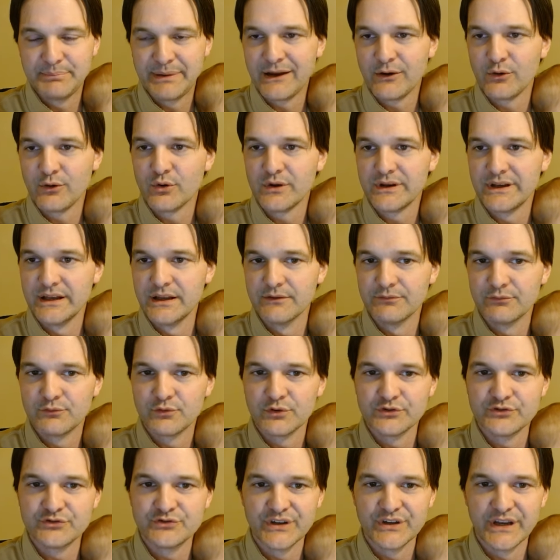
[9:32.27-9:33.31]
parody of
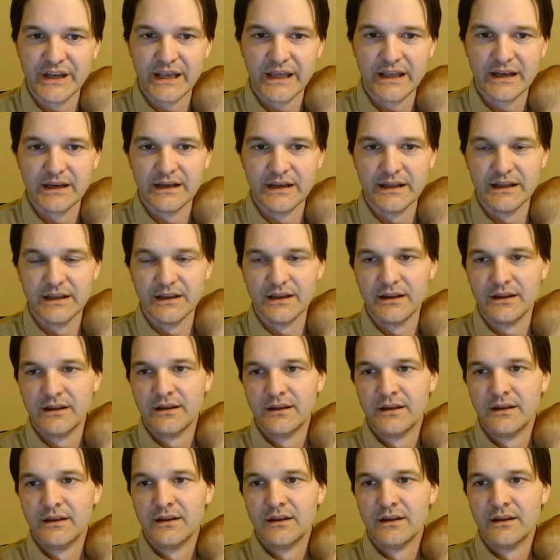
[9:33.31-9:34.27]
Christianity